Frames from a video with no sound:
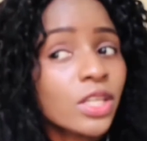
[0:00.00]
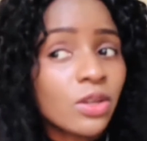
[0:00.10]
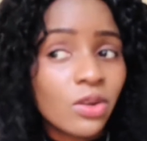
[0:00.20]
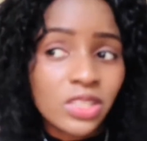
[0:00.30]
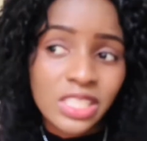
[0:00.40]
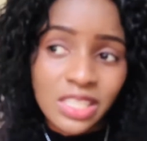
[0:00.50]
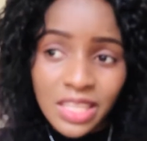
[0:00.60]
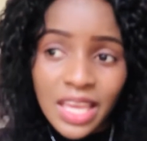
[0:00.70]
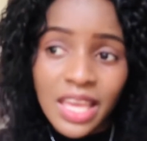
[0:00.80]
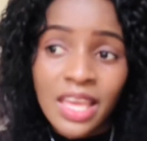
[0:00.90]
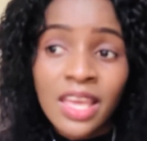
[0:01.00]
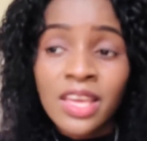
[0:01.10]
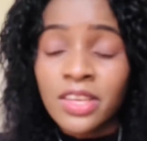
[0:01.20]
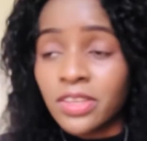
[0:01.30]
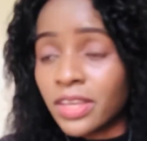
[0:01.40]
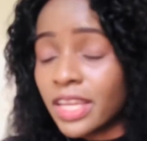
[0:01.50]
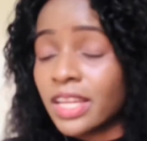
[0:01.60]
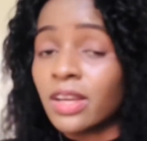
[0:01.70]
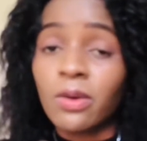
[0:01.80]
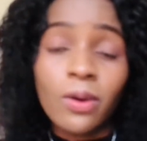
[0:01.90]
in order there. You can
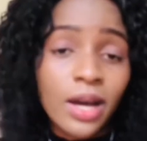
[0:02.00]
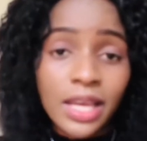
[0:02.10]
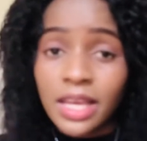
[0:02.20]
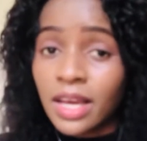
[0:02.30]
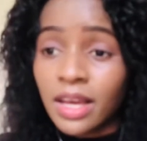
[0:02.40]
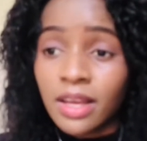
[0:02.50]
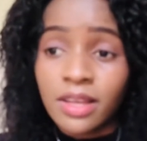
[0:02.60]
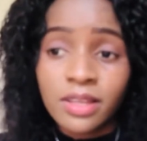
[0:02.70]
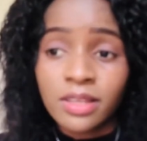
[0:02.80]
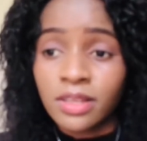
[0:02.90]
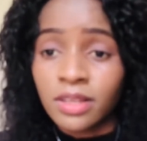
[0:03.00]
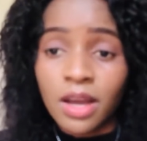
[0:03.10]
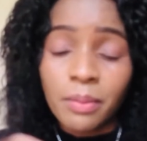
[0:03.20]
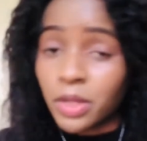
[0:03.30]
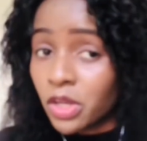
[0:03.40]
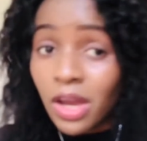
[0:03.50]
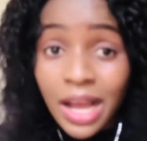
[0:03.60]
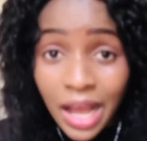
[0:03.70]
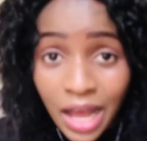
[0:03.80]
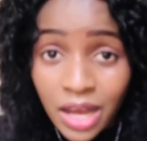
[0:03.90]
inquire about your
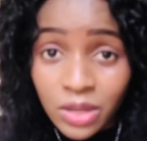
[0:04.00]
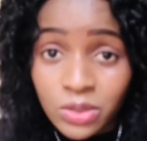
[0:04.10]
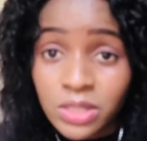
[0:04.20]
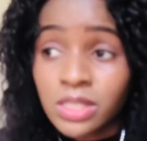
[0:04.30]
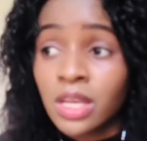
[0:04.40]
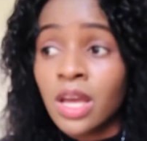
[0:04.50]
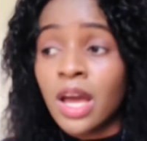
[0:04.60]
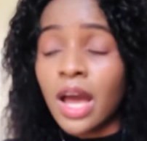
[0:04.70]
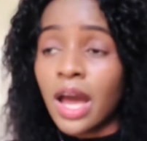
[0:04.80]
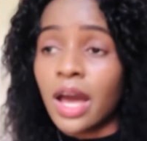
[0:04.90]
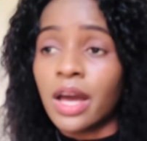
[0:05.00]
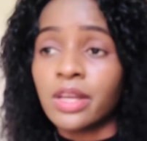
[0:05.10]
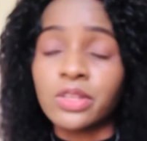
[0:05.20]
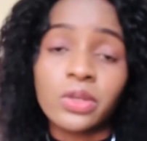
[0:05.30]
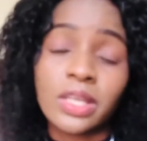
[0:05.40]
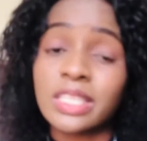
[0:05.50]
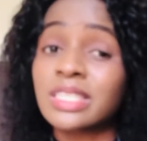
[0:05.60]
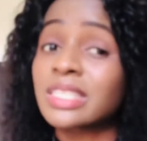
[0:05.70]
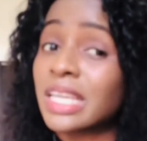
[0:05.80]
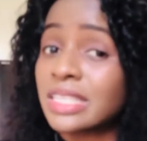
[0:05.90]
account. You can
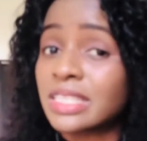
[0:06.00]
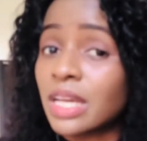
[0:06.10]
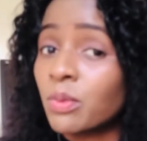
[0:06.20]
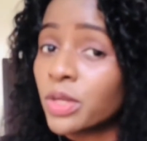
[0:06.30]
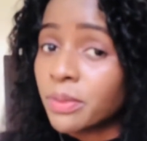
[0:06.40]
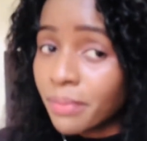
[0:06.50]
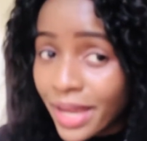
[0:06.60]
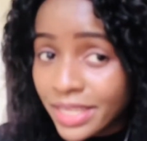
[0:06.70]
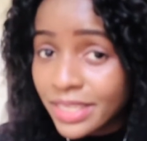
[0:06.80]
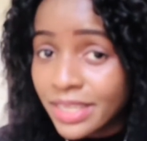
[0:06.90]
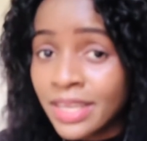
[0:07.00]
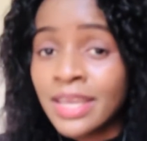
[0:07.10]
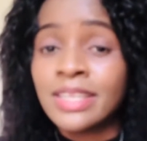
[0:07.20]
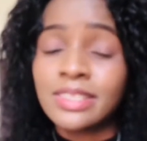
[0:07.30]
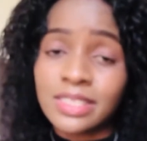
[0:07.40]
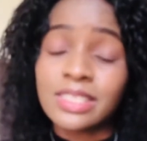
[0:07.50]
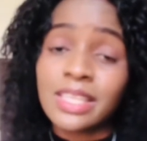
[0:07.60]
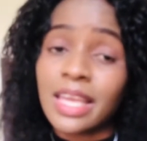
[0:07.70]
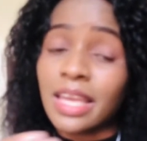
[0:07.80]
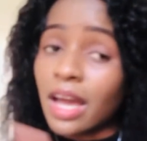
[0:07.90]
send someone money, just
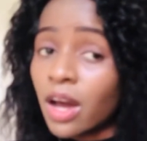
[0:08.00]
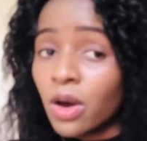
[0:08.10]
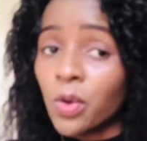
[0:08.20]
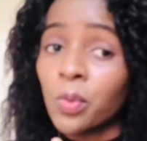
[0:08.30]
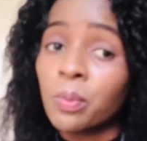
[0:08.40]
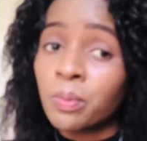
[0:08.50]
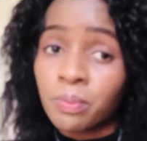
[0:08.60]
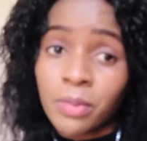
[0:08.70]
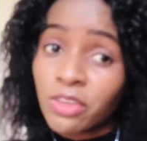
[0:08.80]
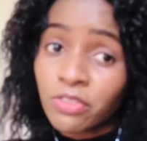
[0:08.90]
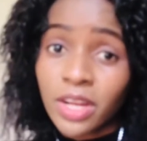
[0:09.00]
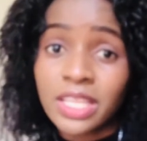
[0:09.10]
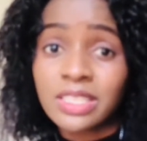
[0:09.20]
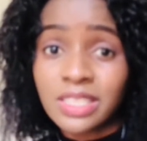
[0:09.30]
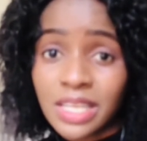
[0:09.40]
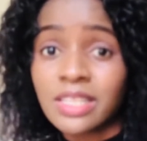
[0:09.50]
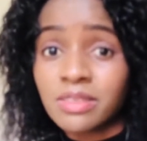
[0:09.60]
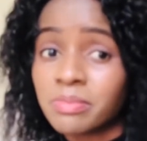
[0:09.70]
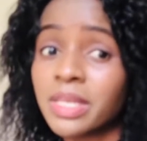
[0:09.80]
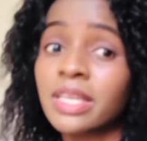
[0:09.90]
like how my friend
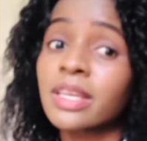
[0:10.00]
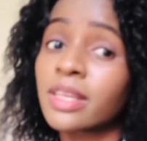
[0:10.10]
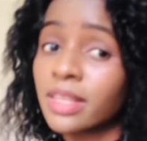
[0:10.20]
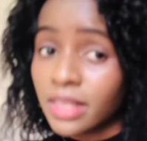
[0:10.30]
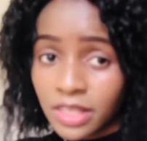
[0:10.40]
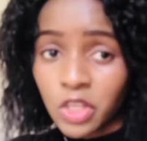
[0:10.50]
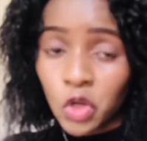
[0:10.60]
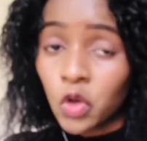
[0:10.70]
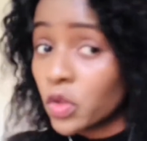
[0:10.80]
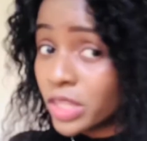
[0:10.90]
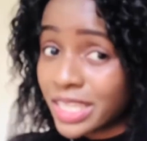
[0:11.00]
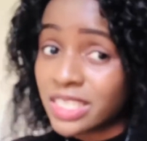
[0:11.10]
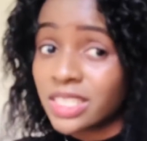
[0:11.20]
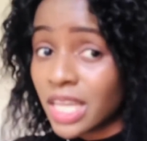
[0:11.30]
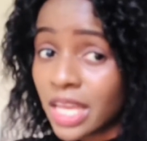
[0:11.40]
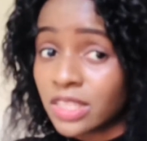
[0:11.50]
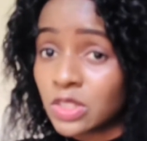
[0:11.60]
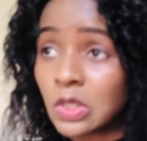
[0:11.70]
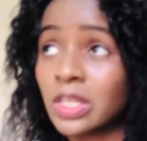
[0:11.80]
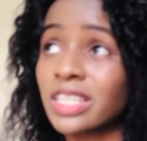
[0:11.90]
sent me, you know, that's
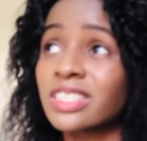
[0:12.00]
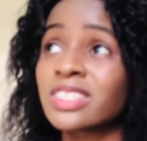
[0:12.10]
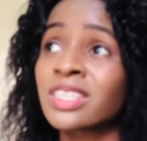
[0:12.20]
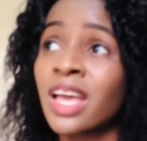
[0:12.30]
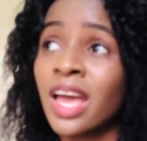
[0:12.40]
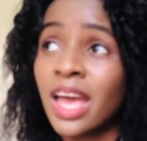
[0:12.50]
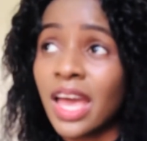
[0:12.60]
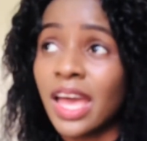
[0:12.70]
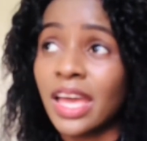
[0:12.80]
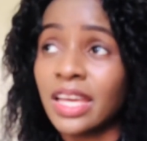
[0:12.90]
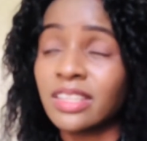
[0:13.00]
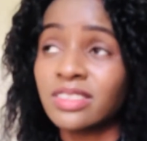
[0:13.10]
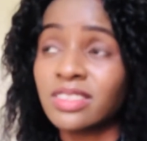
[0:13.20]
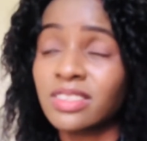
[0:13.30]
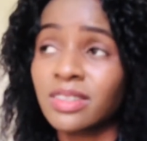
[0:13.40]
$10. And